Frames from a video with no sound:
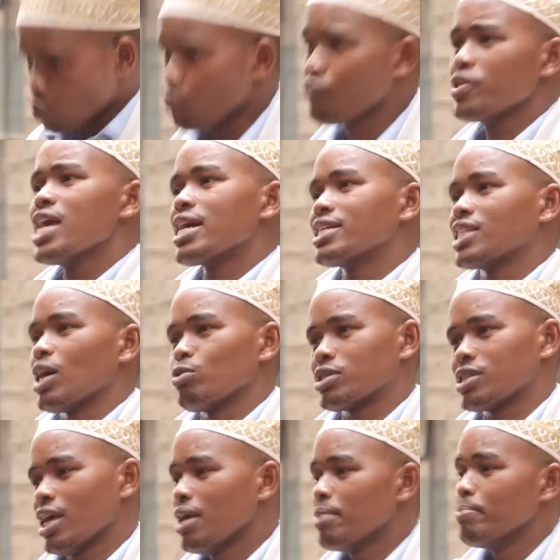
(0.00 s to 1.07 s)
to figure it
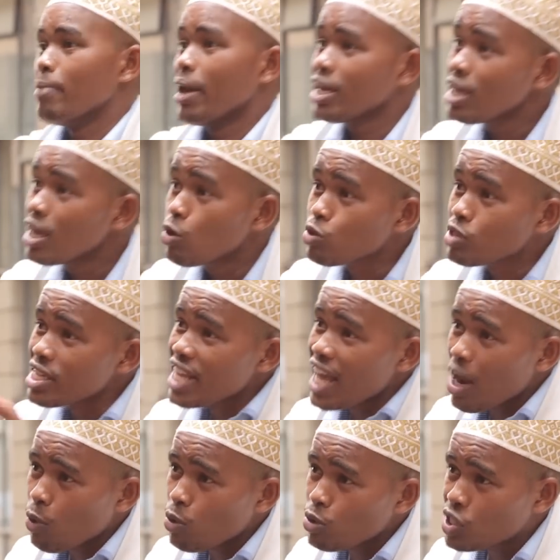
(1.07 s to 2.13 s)
out. Men,
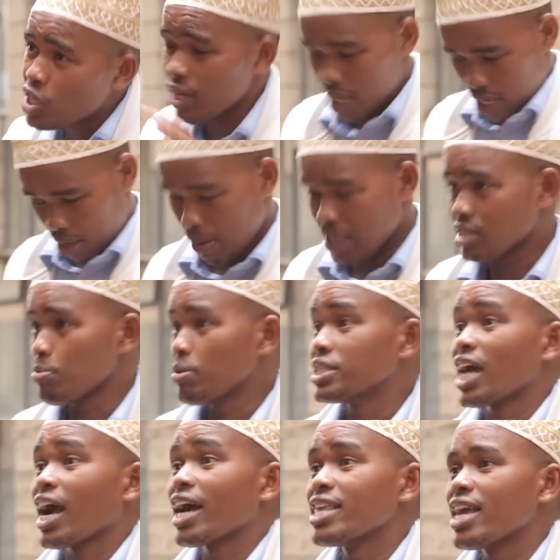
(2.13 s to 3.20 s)
usiniangushe. Basi, mimi
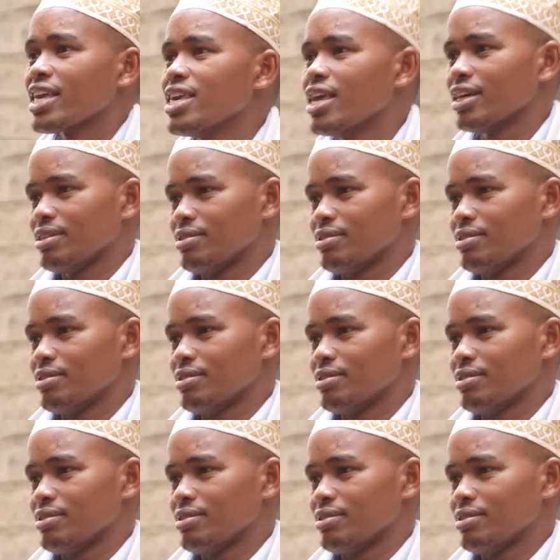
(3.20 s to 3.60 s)
nitakanyagia.